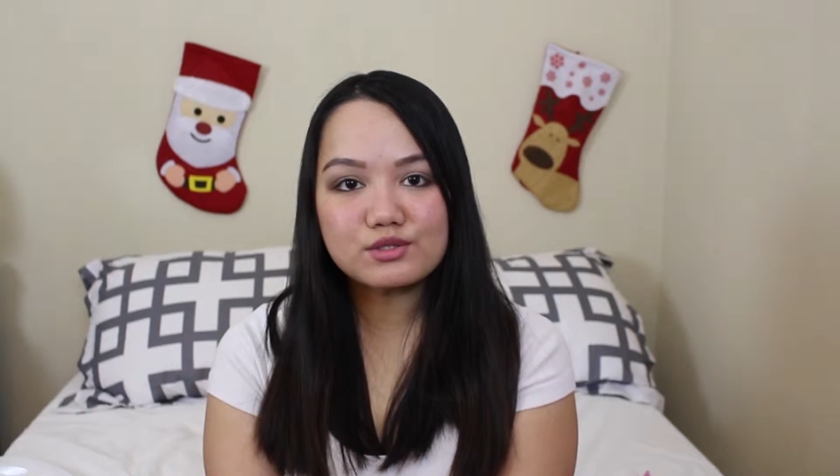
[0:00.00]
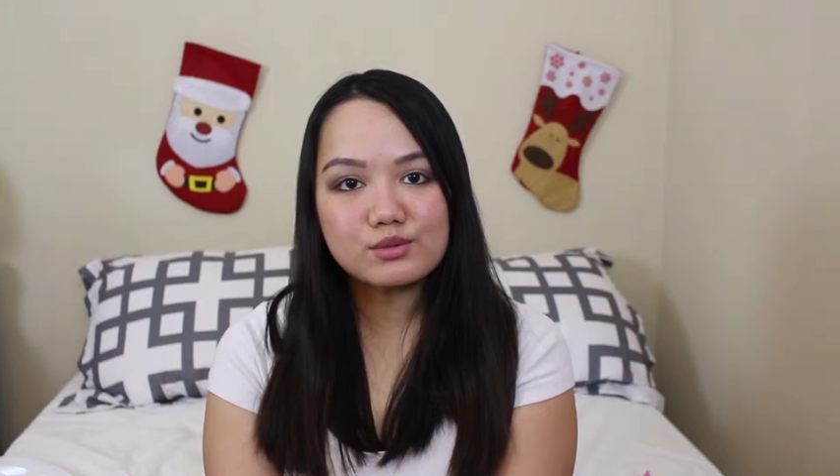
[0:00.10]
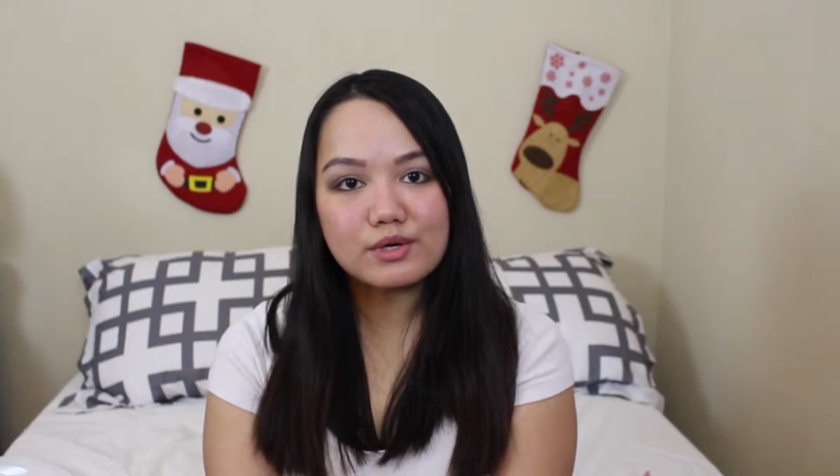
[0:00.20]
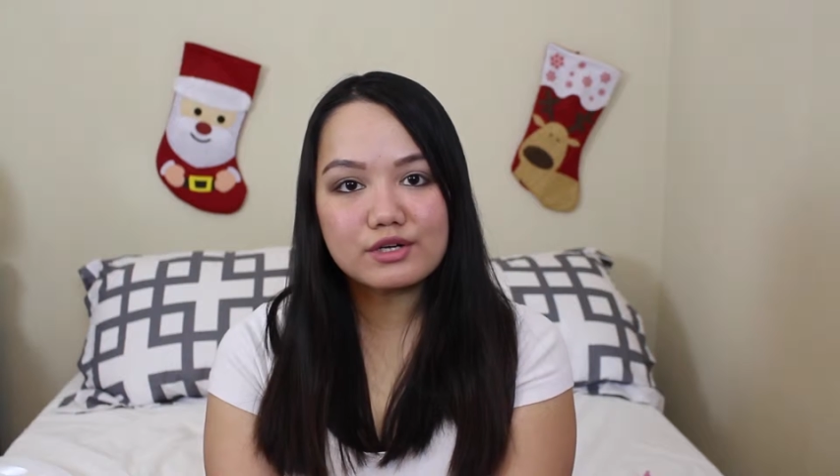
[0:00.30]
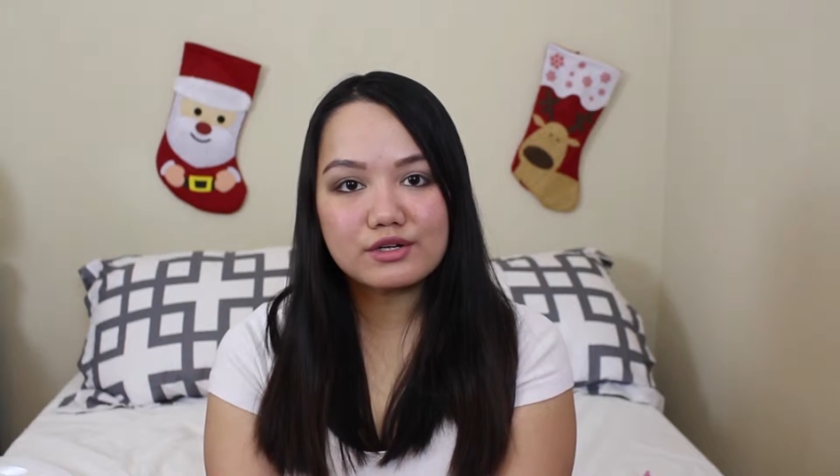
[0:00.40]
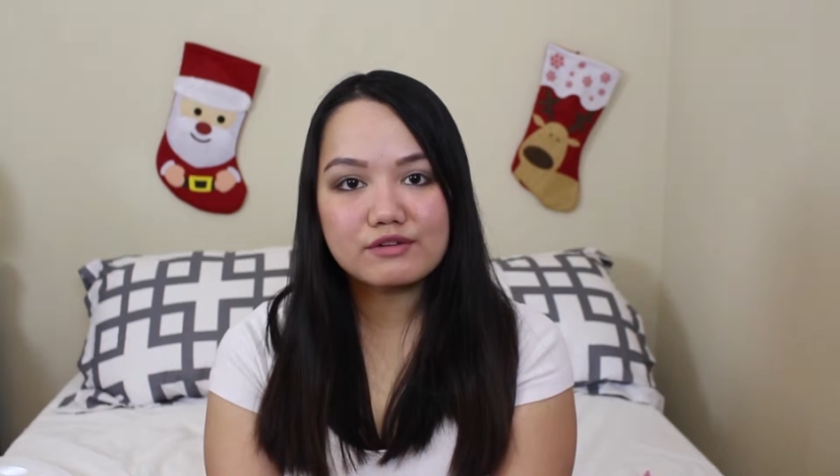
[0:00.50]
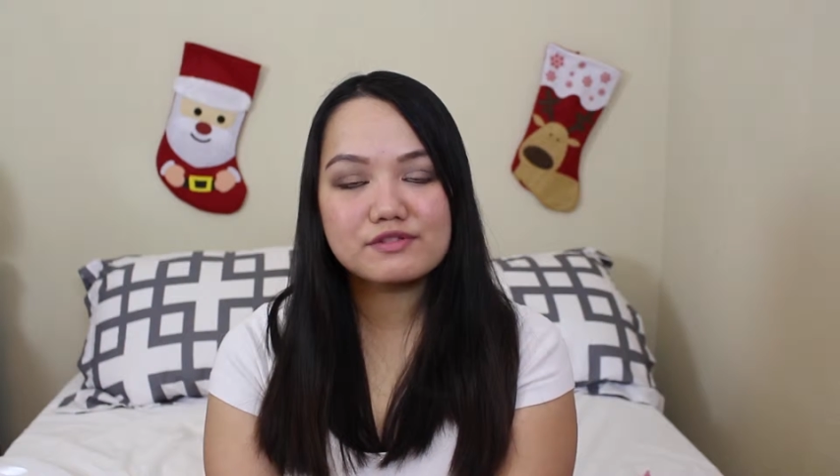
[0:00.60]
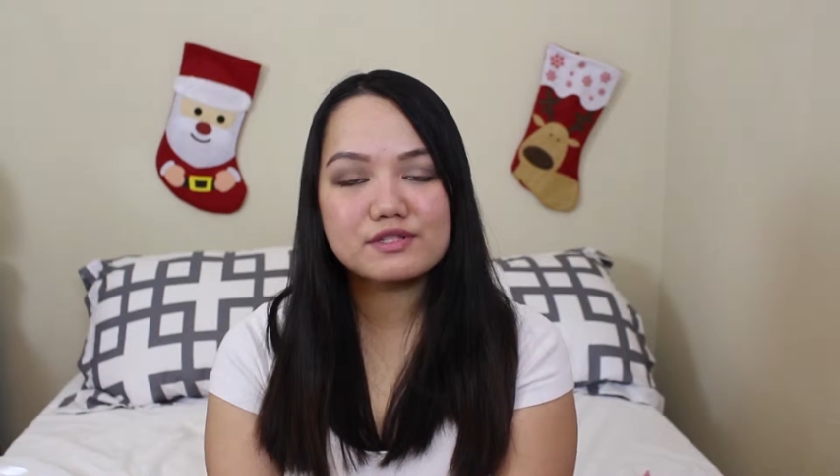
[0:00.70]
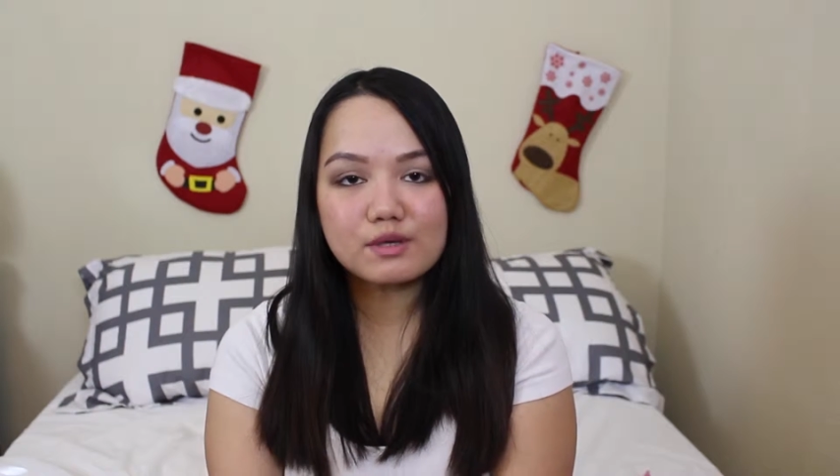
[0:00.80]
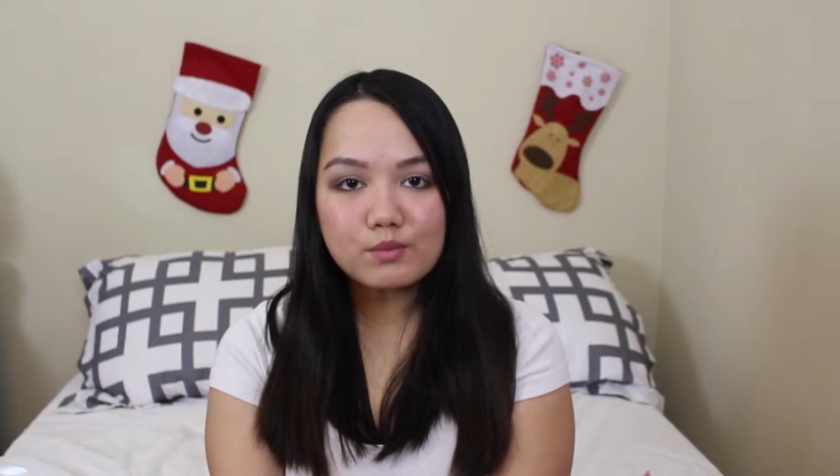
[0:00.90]
on Twitter if
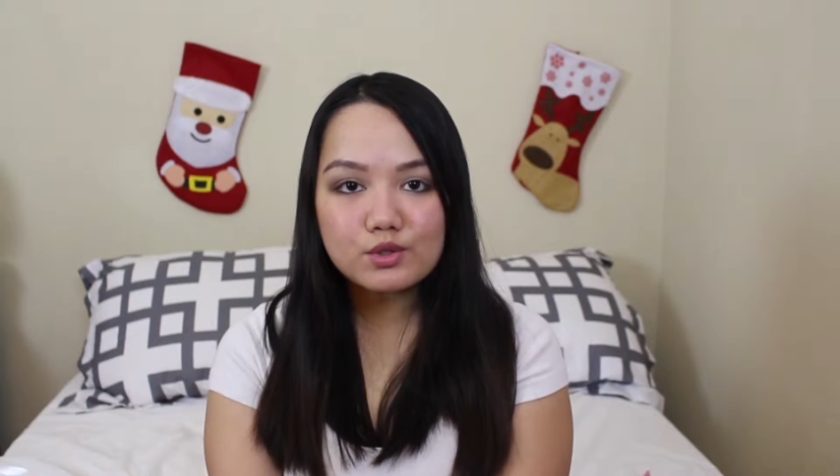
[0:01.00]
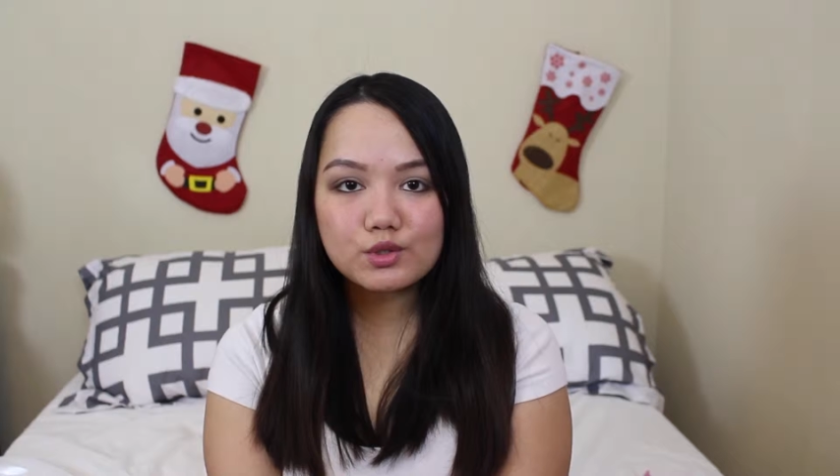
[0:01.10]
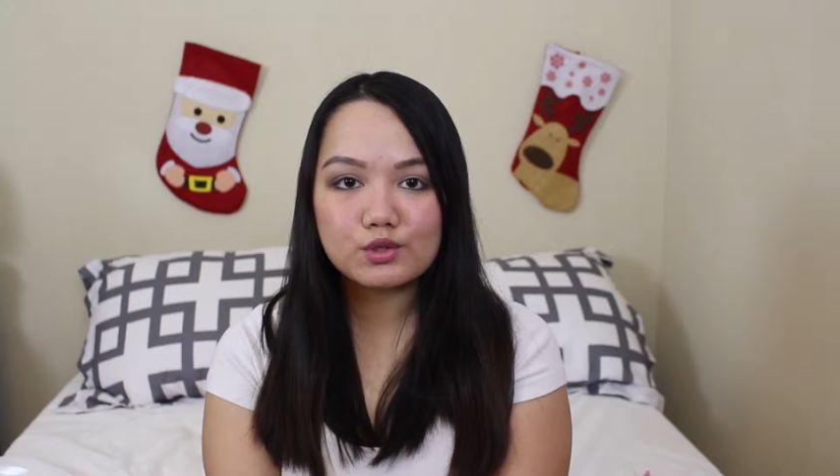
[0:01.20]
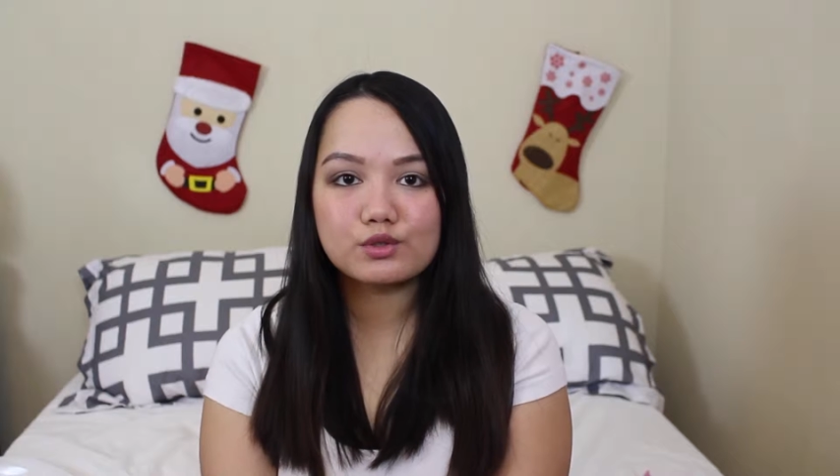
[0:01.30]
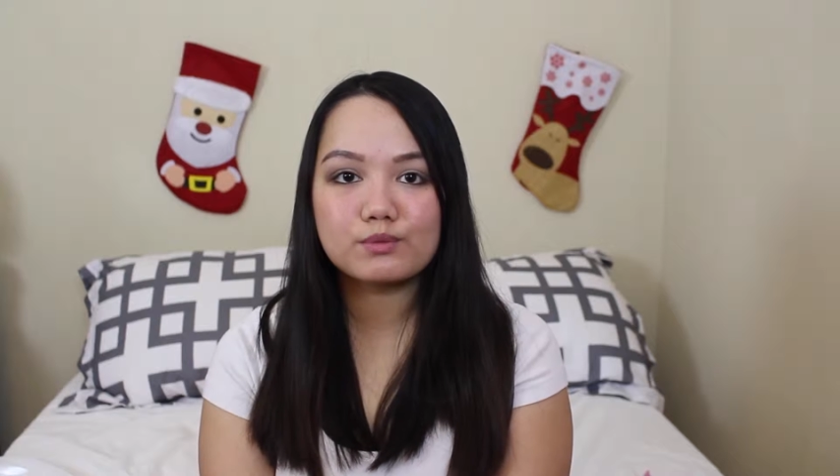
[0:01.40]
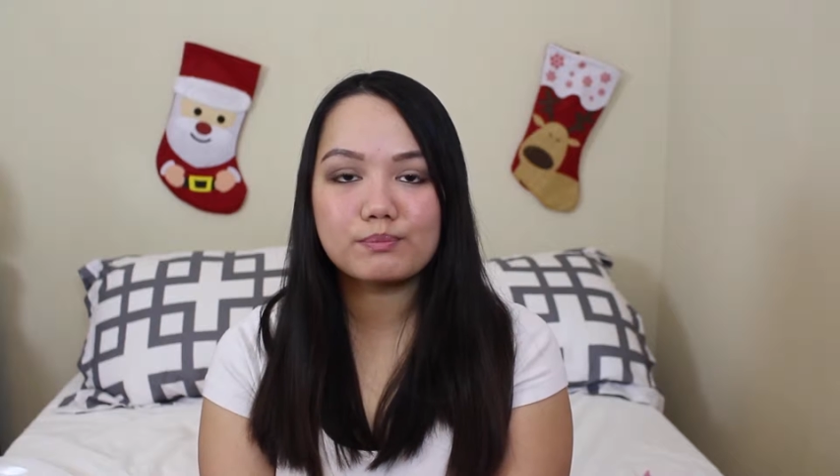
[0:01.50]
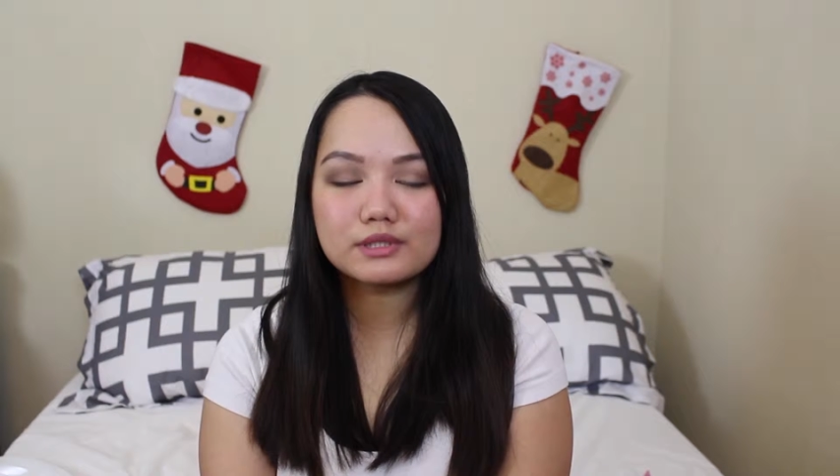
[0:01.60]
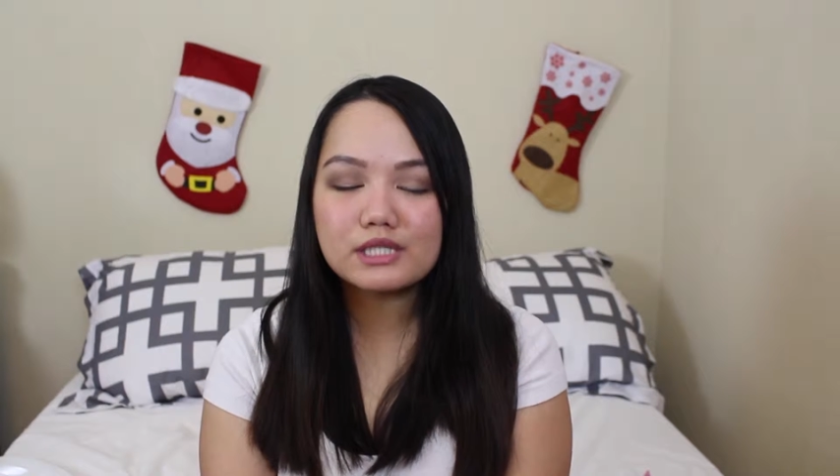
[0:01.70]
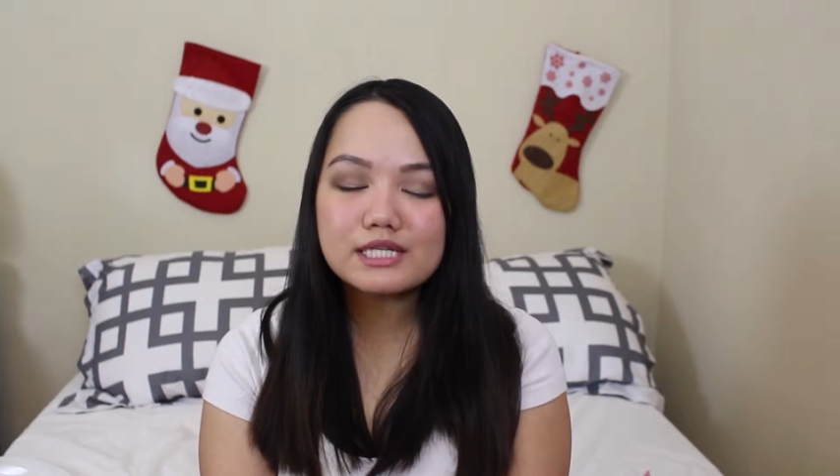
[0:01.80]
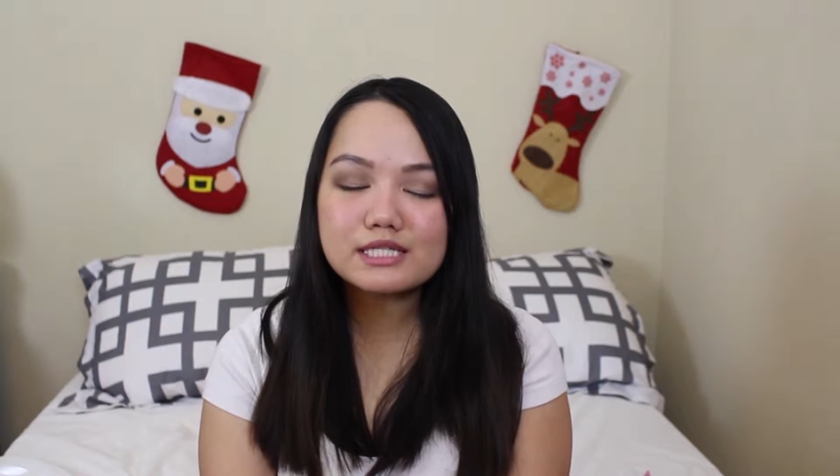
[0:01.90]
someone could
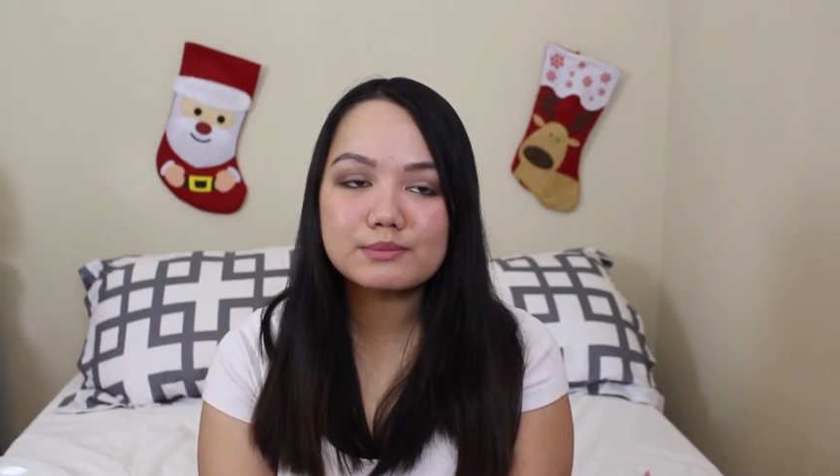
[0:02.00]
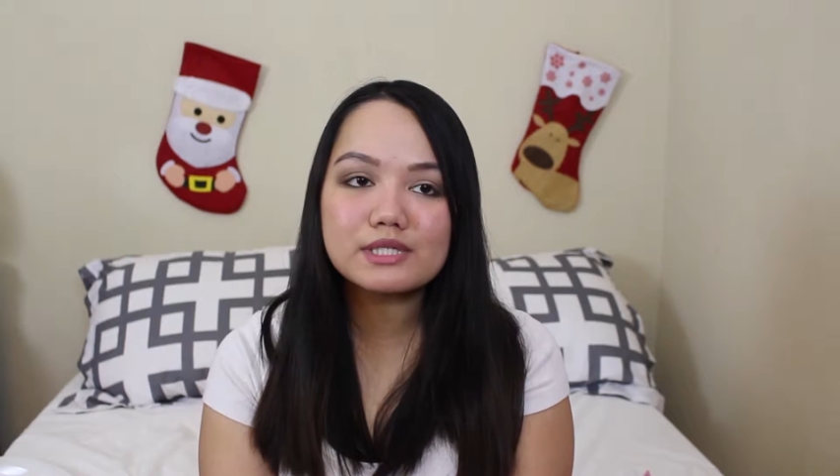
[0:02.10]
please,